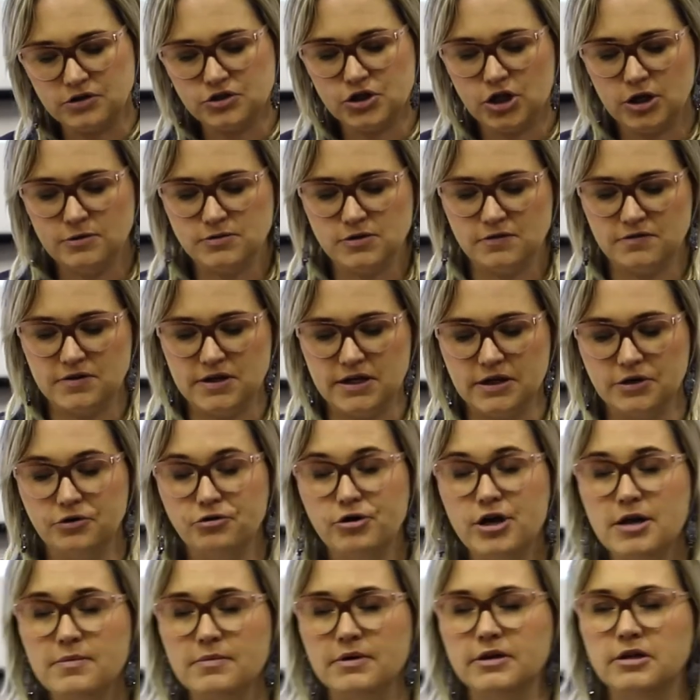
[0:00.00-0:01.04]
terms of the
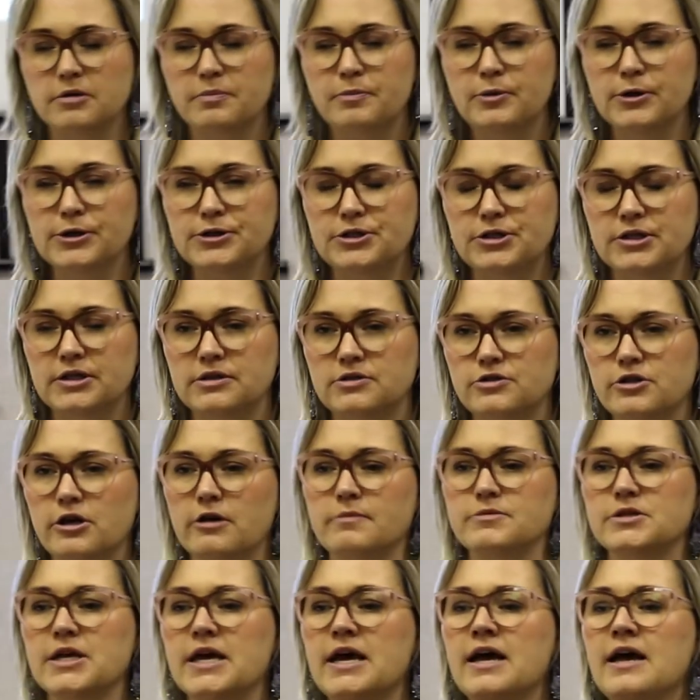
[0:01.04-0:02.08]
agreement, the pertinent
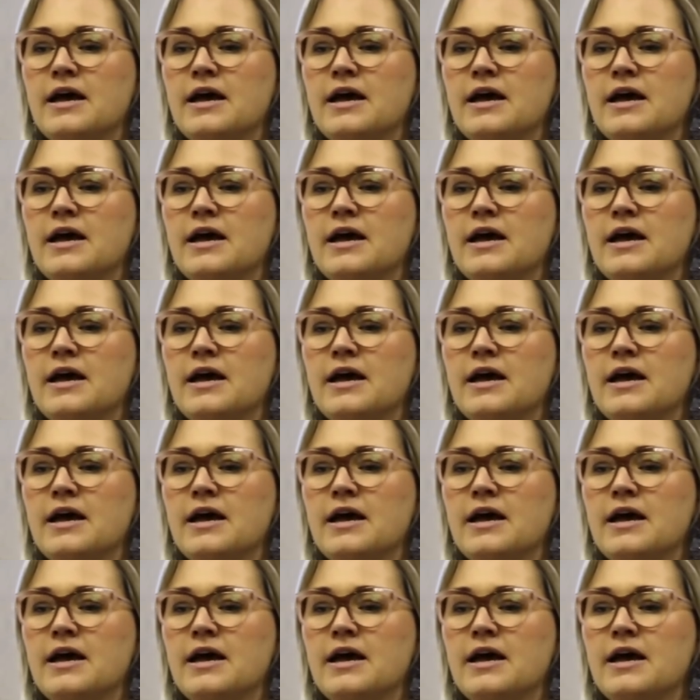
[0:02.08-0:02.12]
terms.